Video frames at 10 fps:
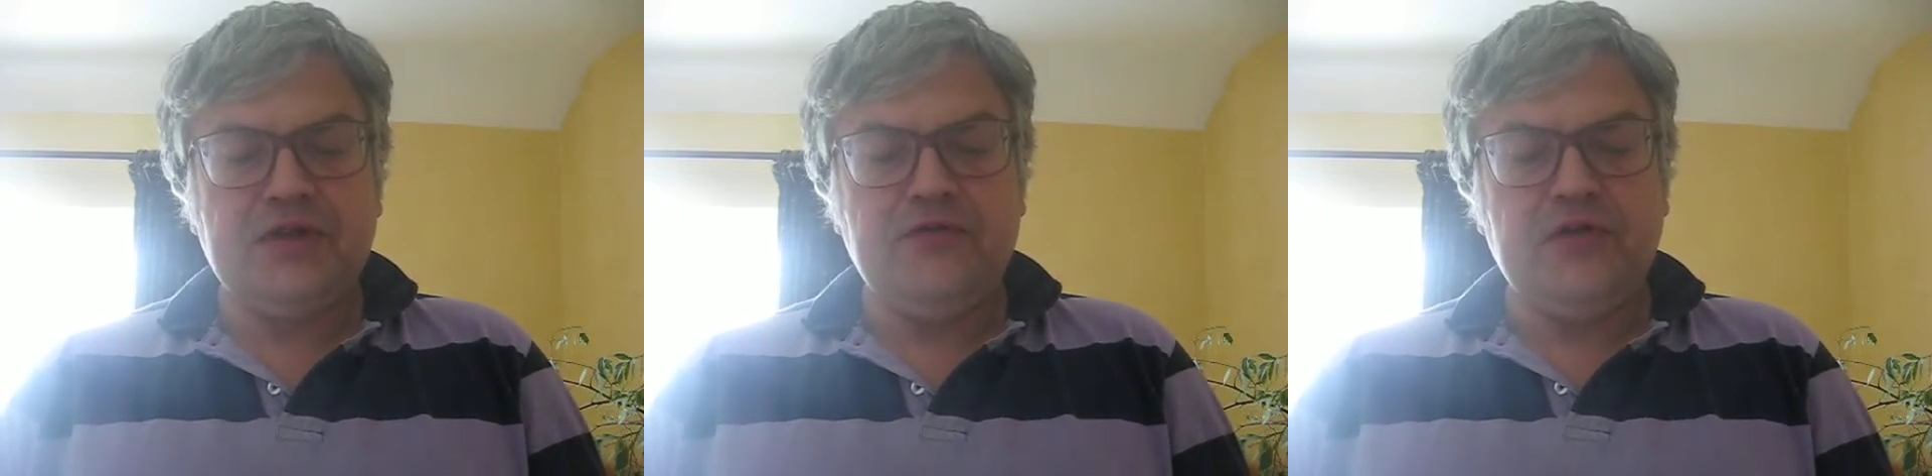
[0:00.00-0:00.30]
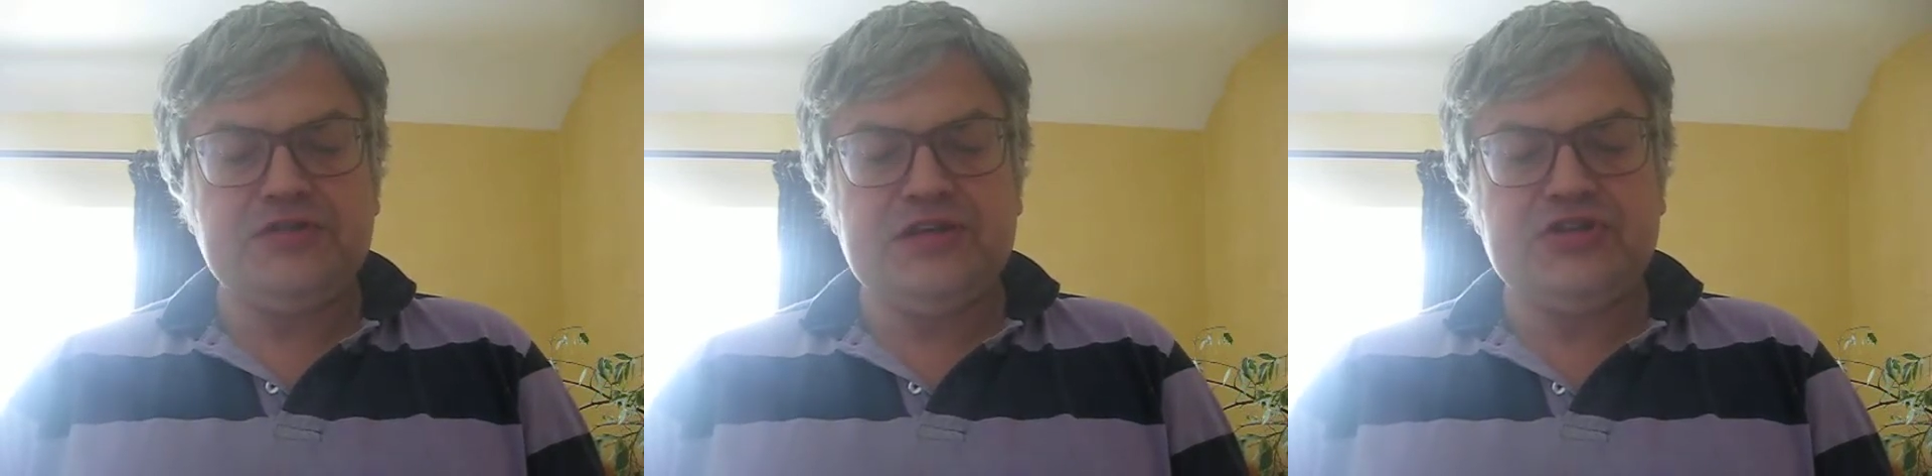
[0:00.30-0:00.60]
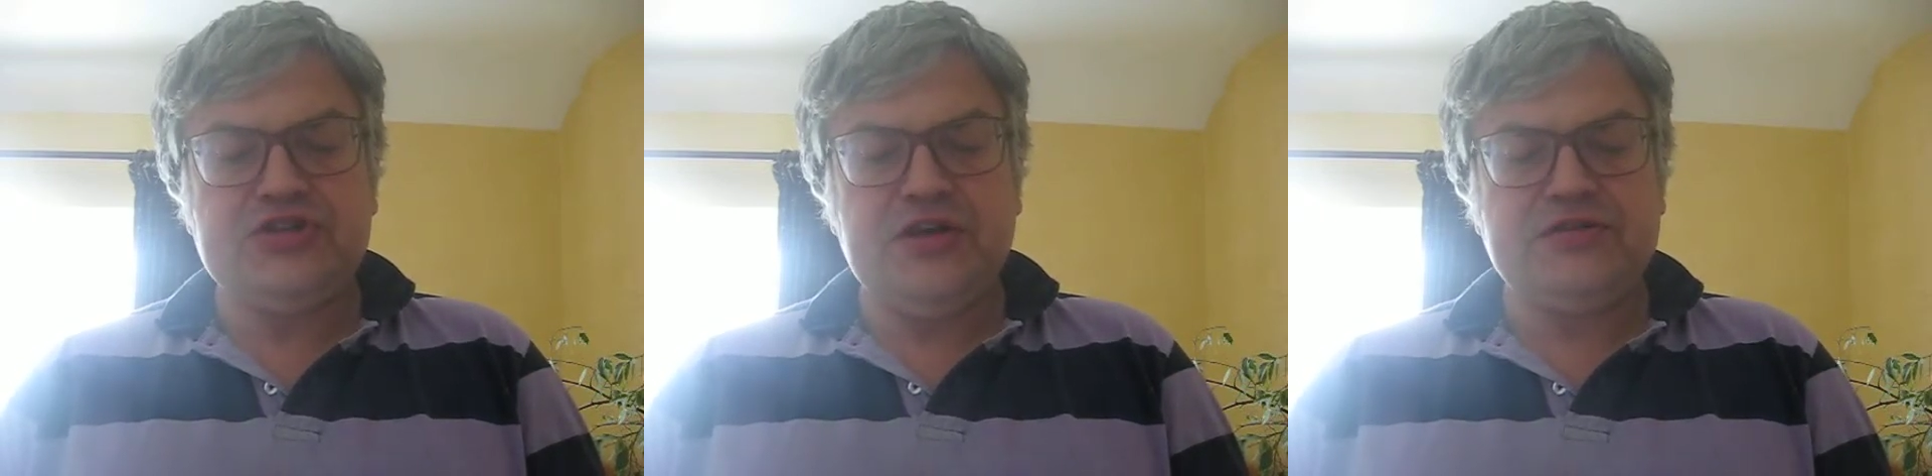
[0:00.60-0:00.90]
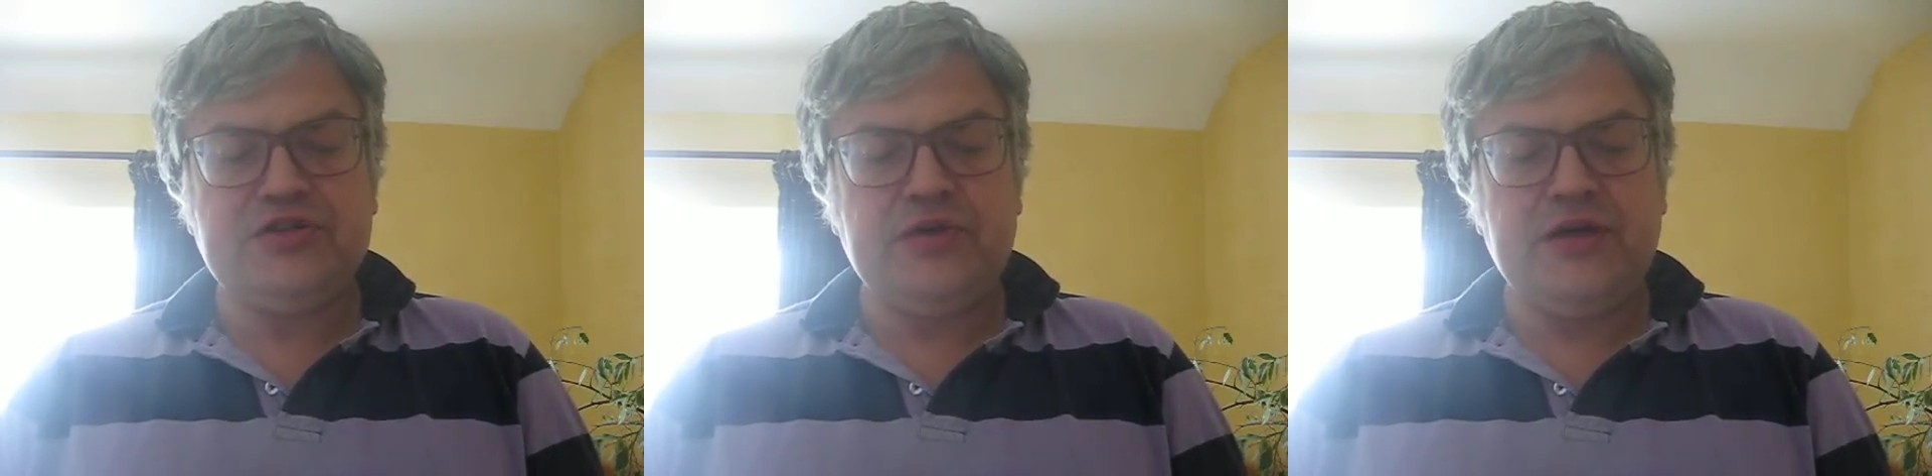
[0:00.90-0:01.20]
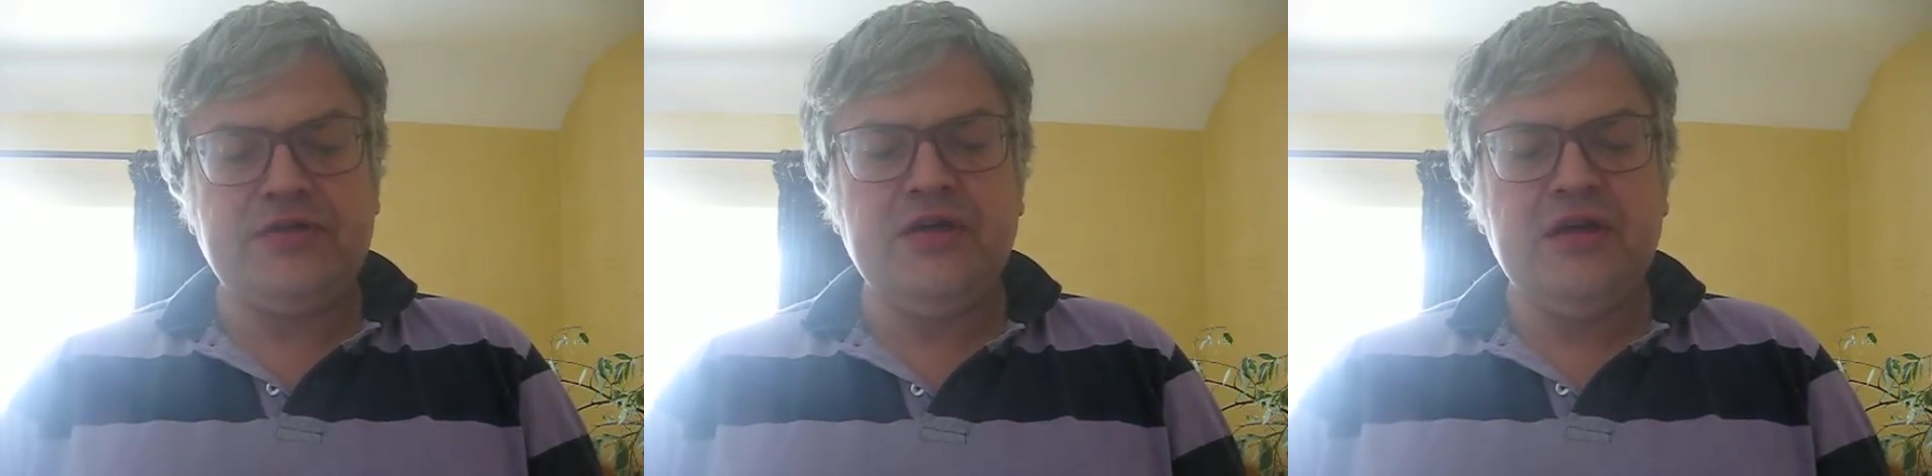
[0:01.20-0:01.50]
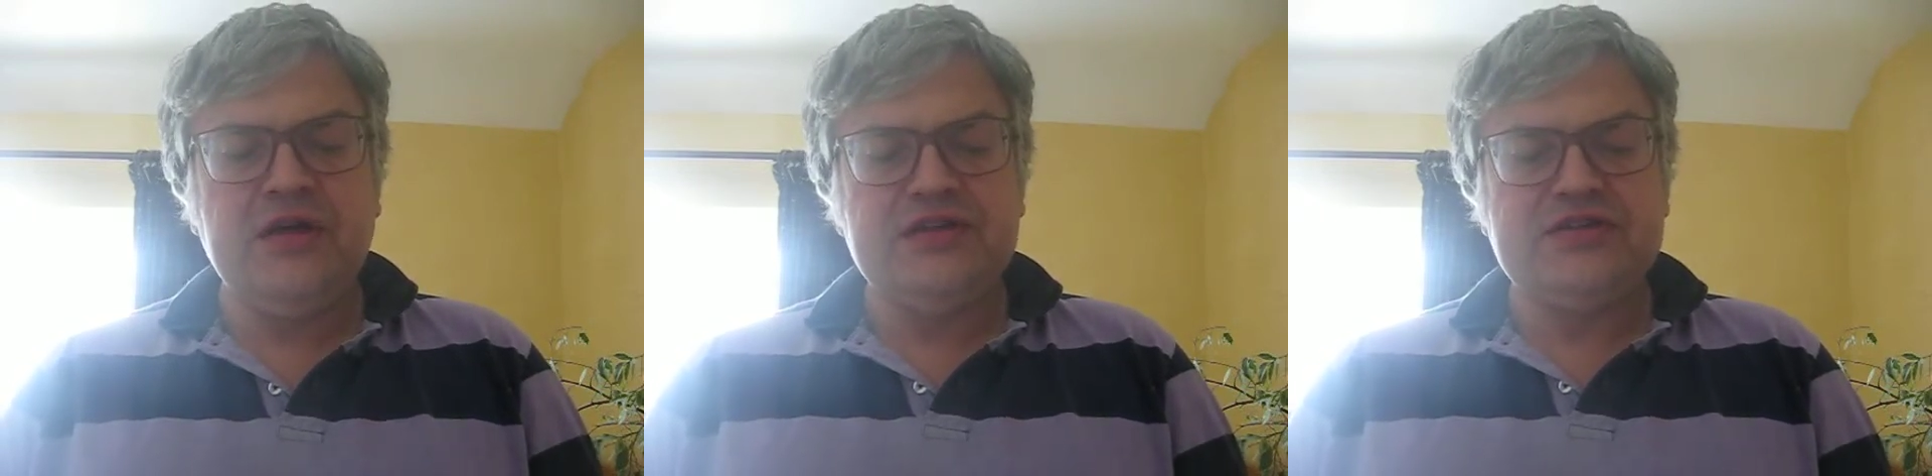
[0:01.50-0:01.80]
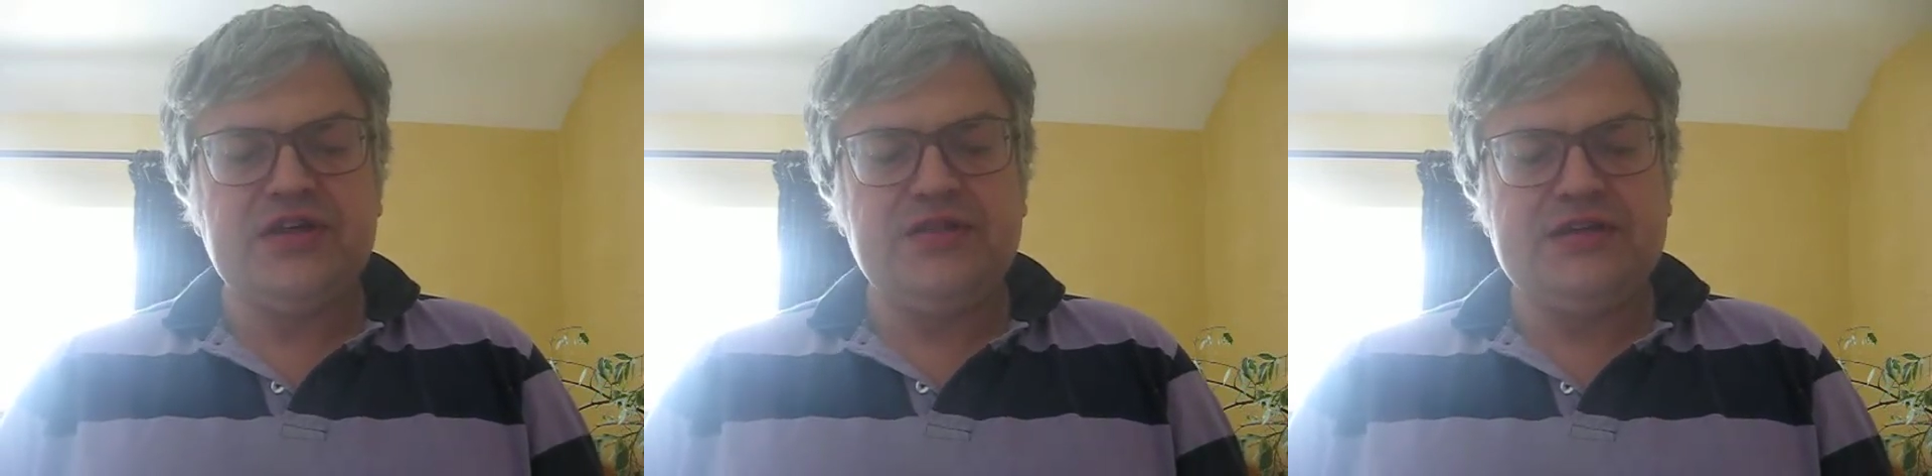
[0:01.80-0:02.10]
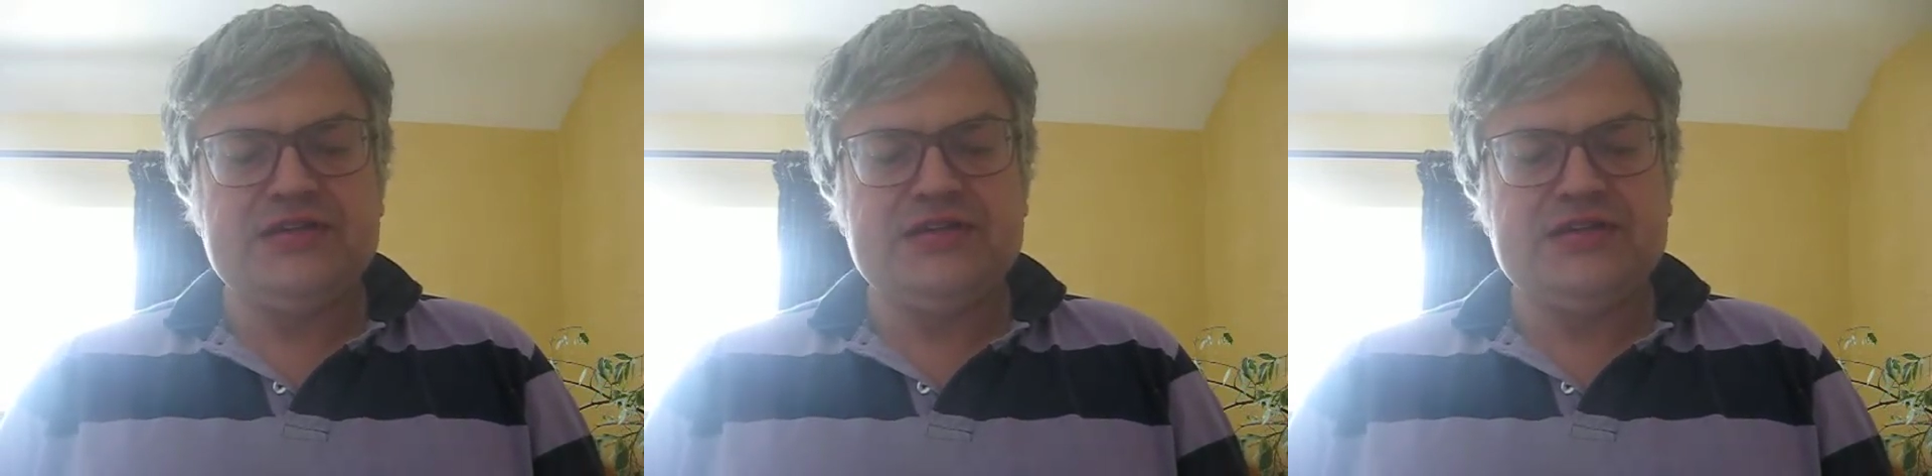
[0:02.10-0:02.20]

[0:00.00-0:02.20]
Voltaire's Charles XII, Southey's